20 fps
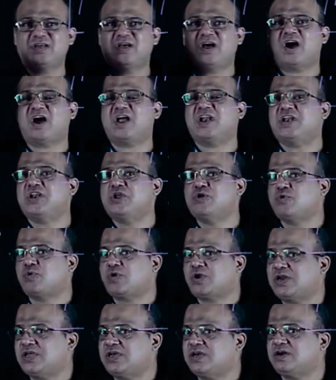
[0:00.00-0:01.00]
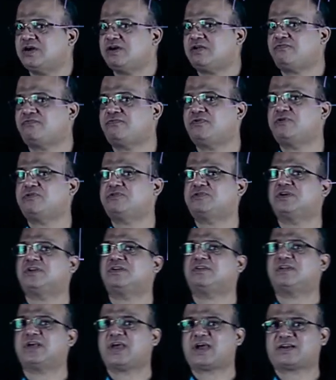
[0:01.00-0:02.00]
a nuclear fusion
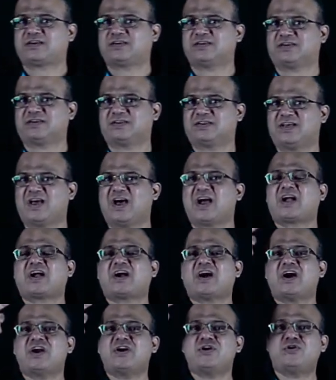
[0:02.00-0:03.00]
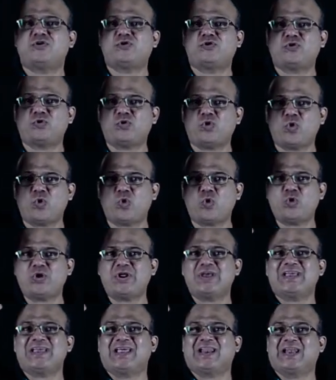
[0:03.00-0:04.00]
reactor, a controlled
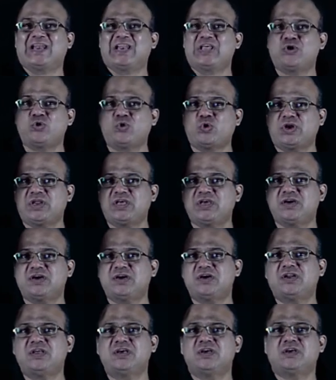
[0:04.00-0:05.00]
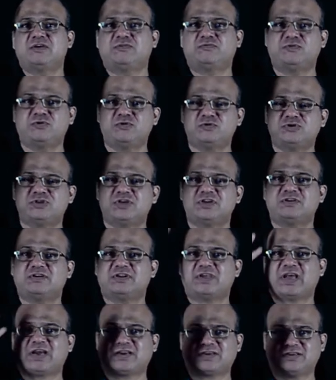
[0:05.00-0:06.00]
nuclear fusion
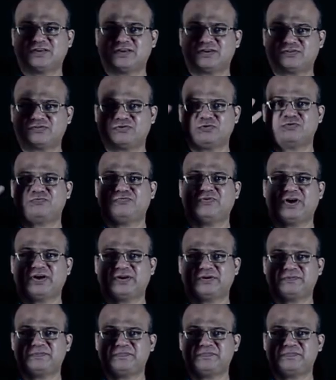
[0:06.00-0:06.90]
reactor so far.